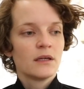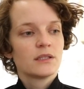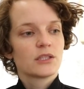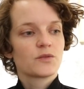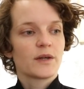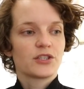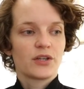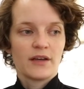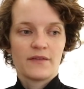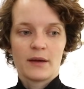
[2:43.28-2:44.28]
It's a
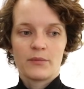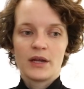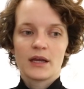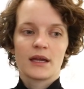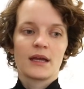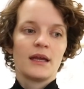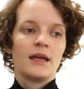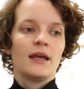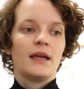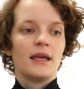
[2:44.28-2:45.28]
sweatshirting fabric,
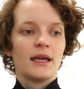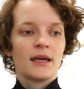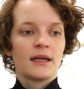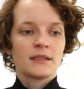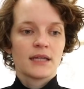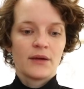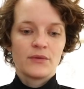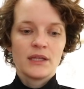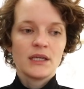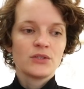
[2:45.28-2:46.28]
and I
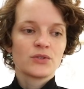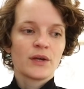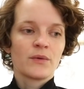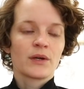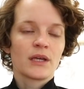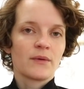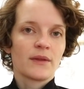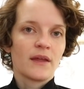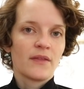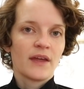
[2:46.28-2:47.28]
really enjoyed working
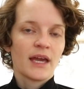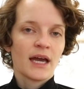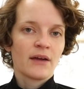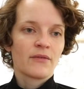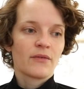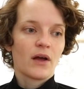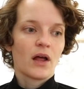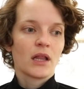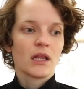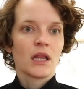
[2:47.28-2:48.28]
with it. They have
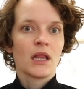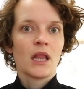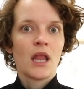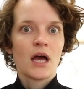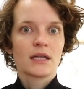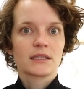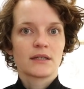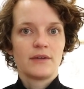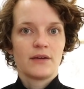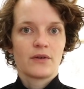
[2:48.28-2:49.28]
a lot
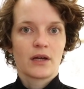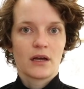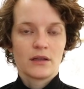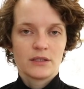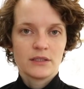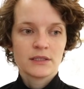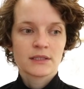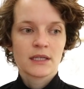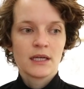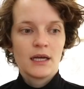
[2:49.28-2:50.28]
of different colors.
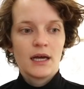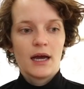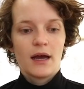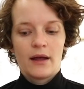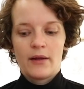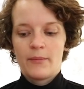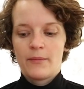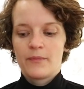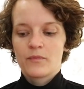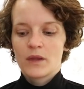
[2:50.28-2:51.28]

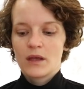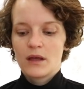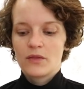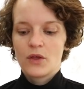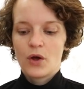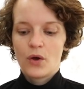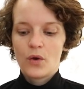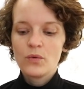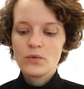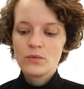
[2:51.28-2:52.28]
The
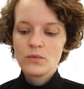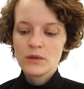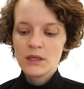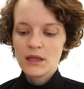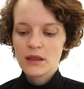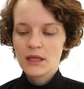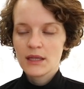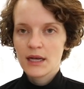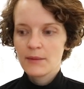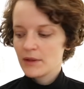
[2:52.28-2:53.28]
only thing
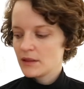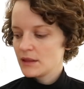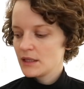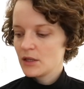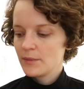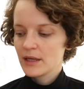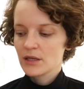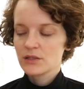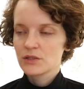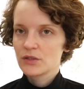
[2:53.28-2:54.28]
that I'm a little bit
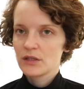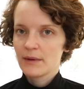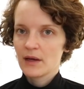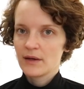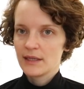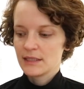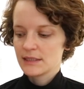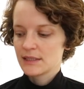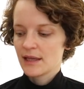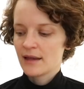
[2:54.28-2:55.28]
concerned about
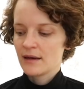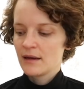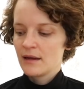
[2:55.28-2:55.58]
is that